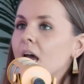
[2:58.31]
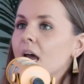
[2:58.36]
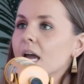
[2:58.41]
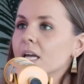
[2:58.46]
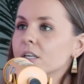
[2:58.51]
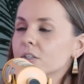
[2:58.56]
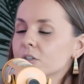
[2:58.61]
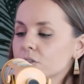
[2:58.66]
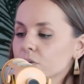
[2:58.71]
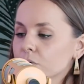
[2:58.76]

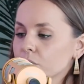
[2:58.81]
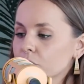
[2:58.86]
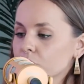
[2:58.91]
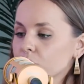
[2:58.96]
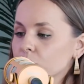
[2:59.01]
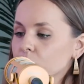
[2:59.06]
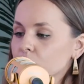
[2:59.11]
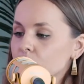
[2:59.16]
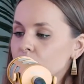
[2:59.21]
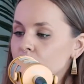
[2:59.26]
And so
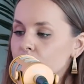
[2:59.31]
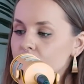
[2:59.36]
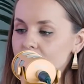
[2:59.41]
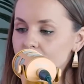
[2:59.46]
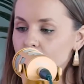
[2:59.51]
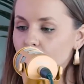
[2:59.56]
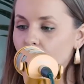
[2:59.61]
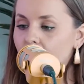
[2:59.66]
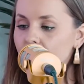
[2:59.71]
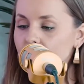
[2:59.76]
through
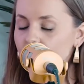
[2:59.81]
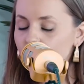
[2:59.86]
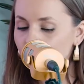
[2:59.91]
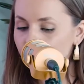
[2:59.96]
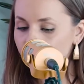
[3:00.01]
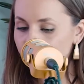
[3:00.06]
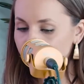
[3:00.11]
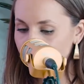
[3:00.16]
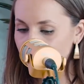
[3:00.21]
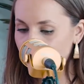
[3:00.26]
this body
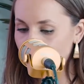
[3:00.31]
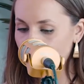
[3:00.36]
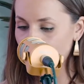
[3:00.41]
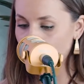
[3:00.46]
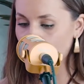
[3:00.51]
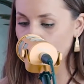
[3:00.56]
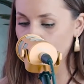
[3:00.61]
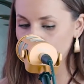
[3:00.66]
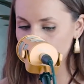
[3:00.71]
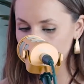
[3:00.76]
work
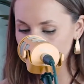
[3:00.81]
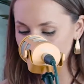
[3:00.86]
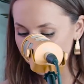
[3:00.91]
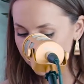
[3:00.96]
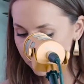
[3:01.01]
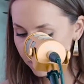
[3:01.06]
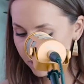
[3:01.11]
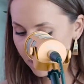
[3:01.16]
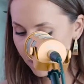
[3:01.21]
care, through the